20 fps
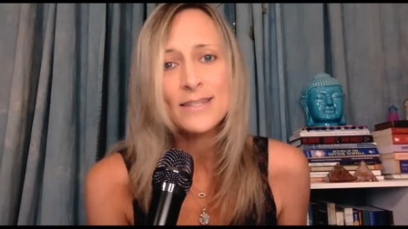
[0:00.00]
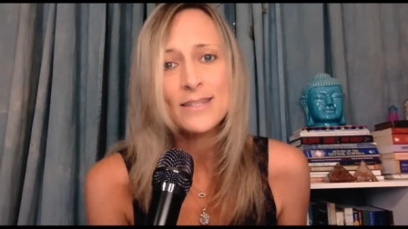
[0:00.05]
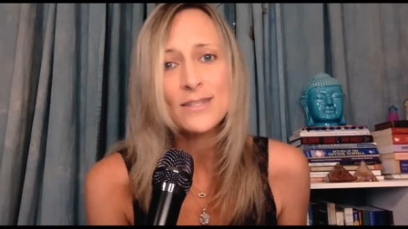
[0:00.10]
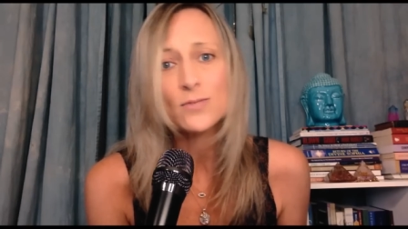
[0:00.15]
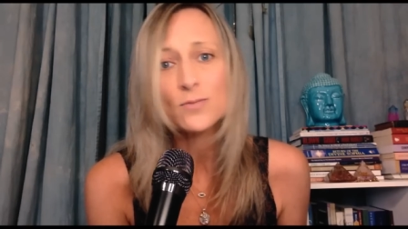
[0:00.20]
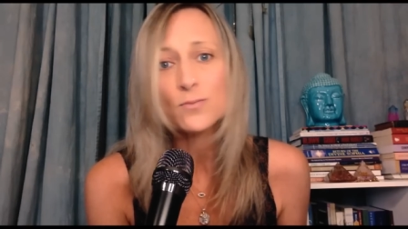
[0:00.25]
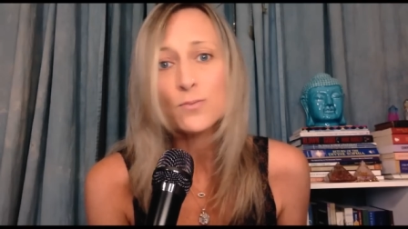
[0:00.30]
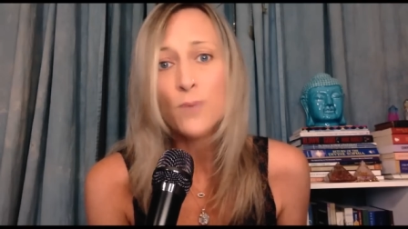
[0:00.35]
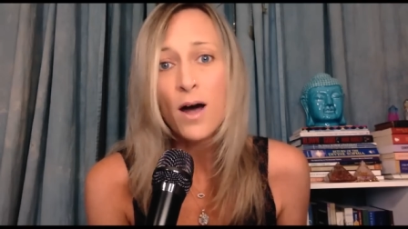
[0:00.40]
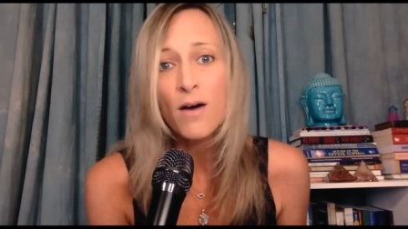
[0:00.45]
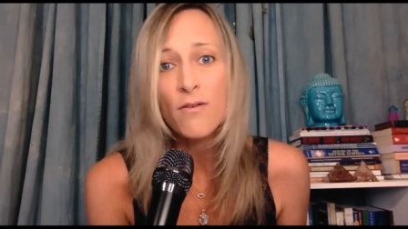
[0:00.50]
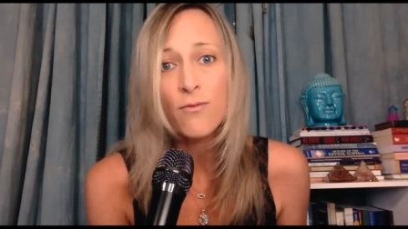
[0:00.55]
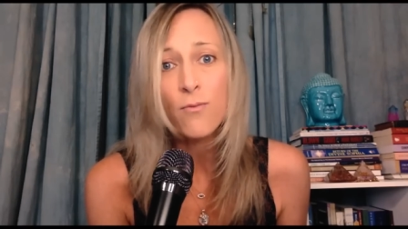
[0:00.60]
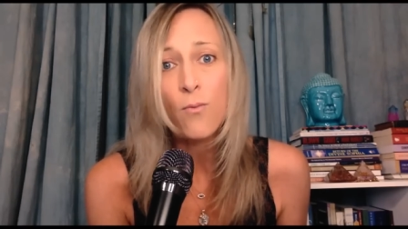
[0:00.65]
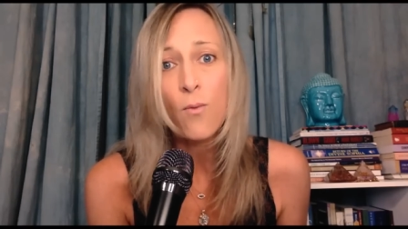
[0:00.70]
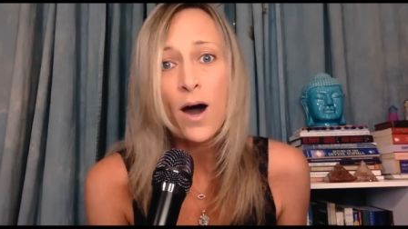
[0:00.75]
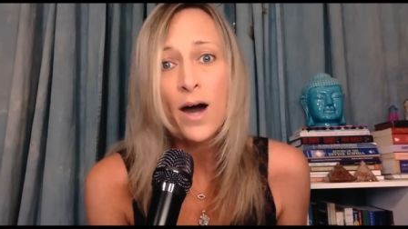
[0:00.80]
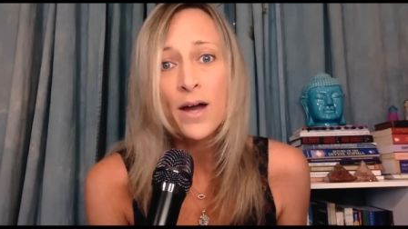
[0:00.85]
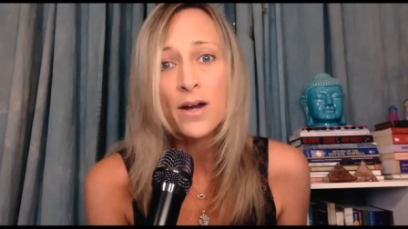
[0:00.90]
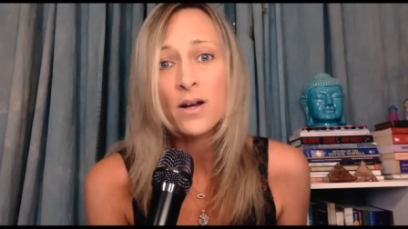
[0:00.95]
It's rough
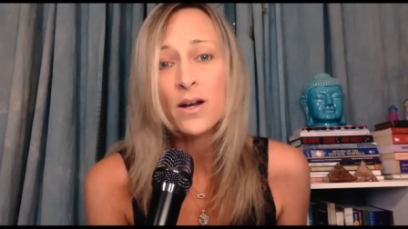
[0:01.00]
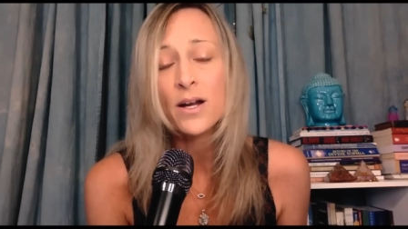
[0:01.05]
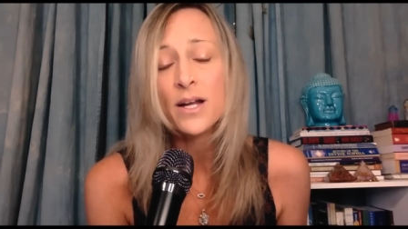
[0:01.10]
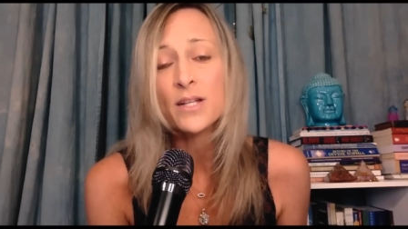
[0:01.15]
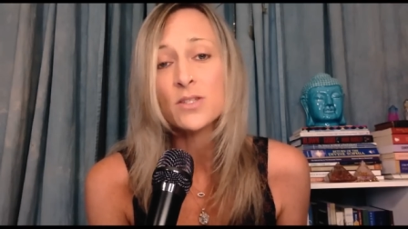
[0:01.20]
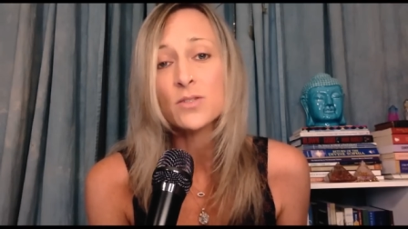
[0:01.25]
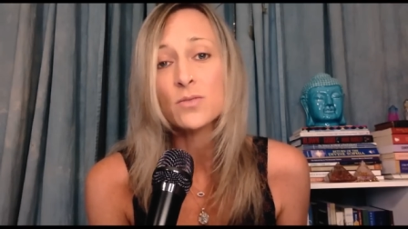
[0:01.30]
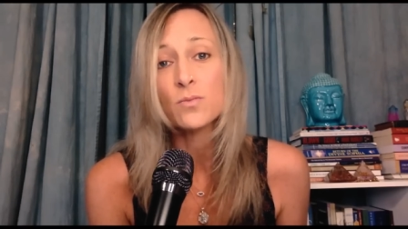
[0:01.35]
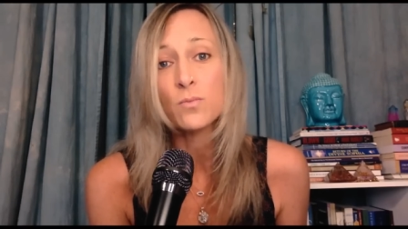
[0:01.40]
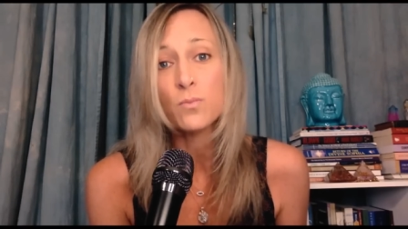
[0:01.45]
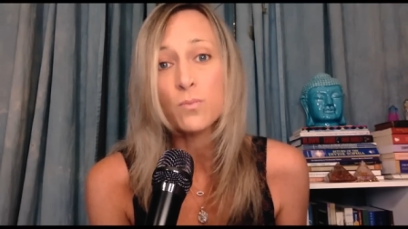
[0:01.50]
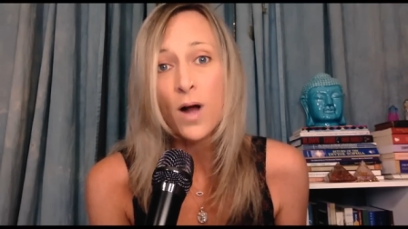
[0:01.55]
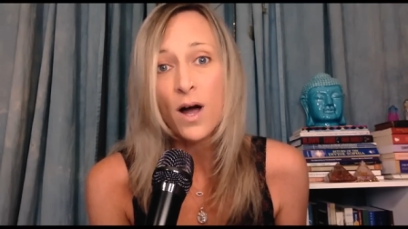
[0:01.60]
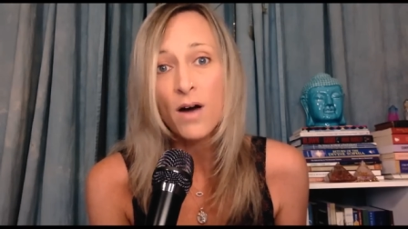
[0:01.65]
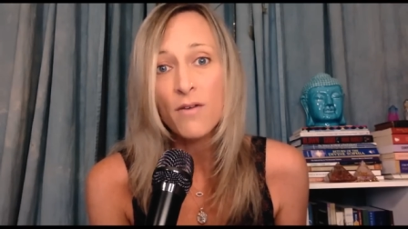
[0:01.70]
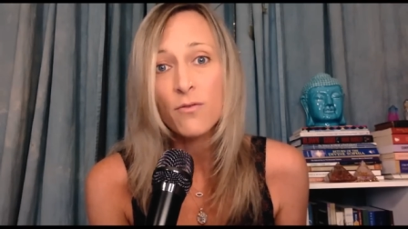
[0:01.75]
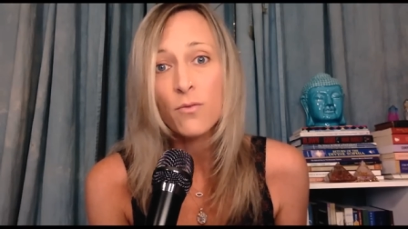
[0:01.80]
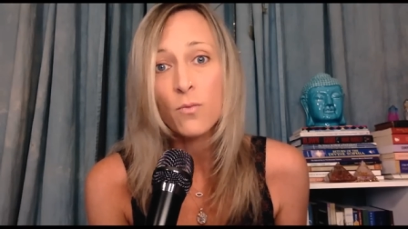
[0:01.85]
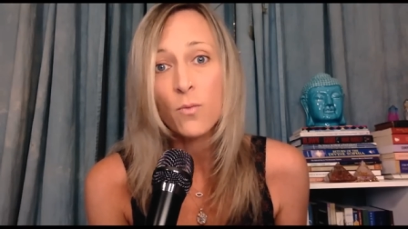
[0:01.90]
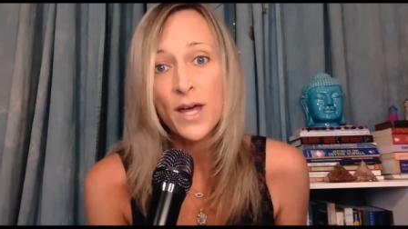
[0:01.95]
water, it's
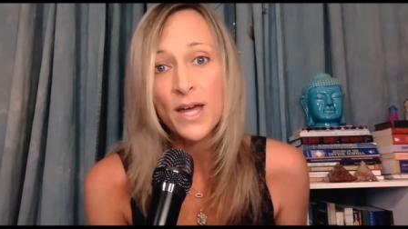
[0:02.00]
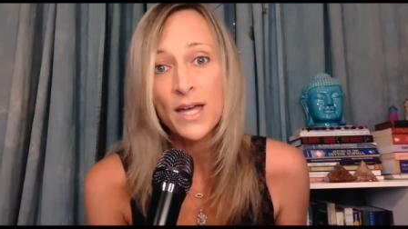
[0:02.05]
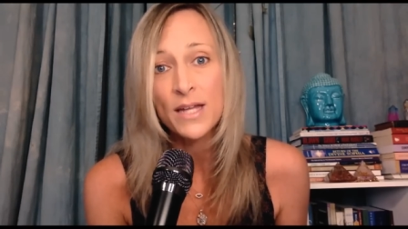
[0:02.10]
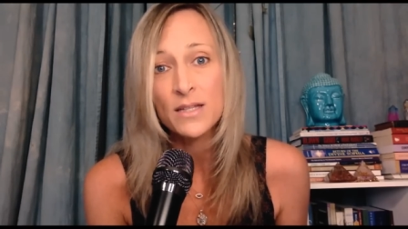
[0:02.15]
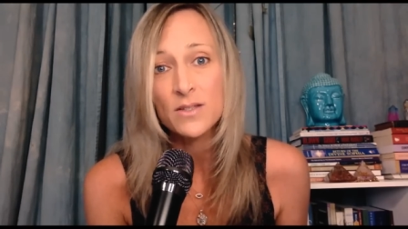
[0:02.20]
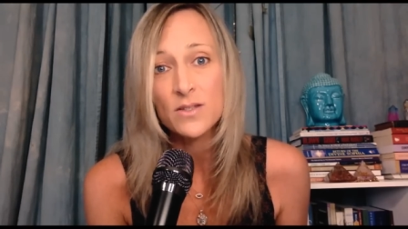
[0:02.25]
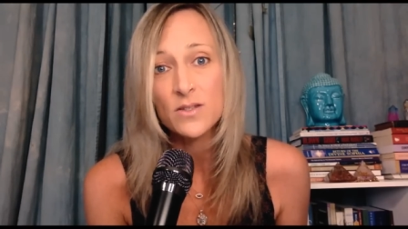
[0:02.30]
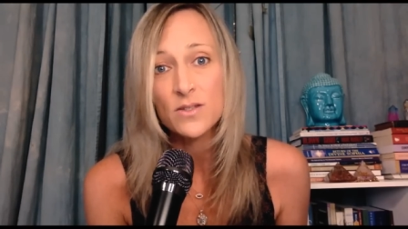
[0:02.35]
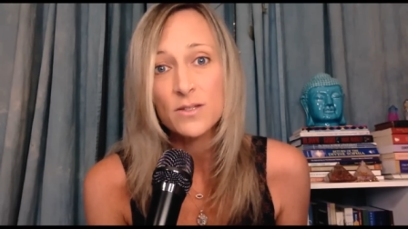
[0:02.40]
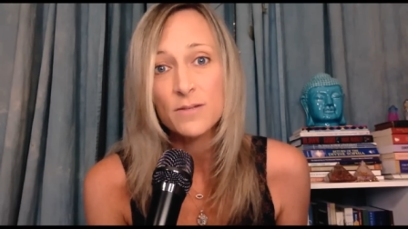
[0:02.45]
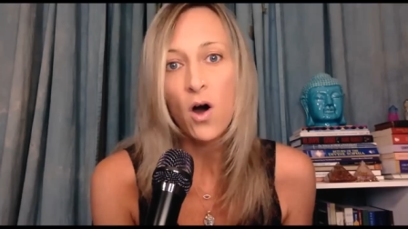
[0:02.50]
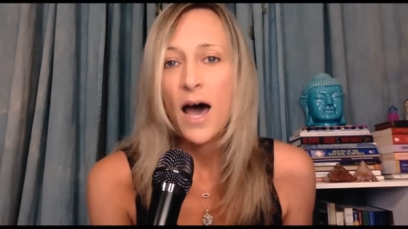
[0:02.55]
rough winds.